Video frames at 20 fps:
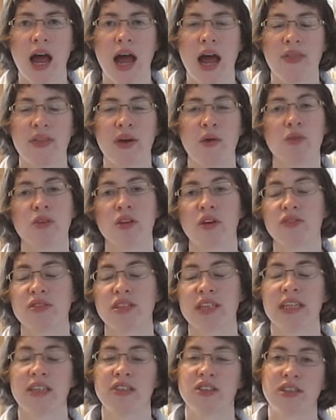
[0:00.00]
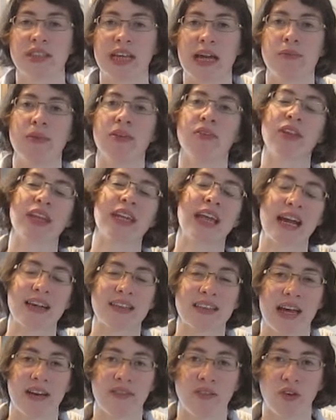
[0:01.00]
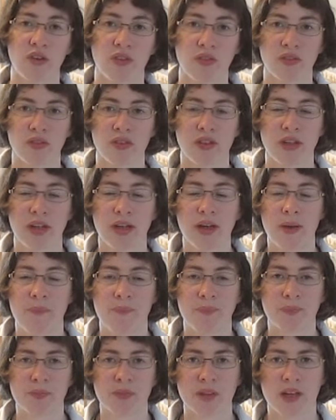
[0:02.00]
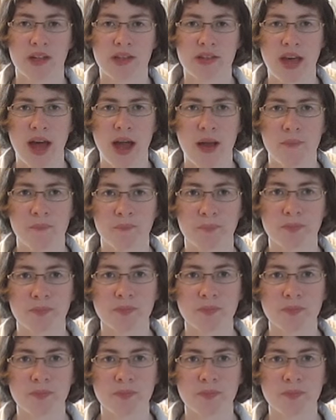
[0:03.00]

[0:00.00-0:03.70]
that would obviously sustain me for the next level. So